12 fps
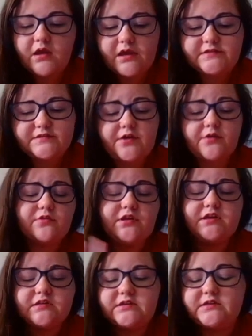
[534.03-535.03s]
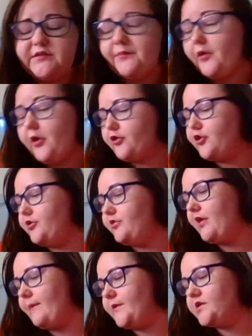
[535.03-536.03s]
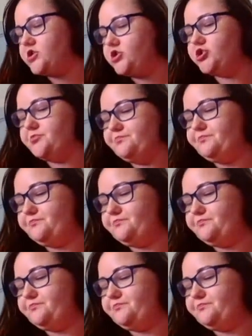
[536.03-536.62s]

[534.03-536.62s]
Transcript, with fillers: And so then it doesn't bother you that much.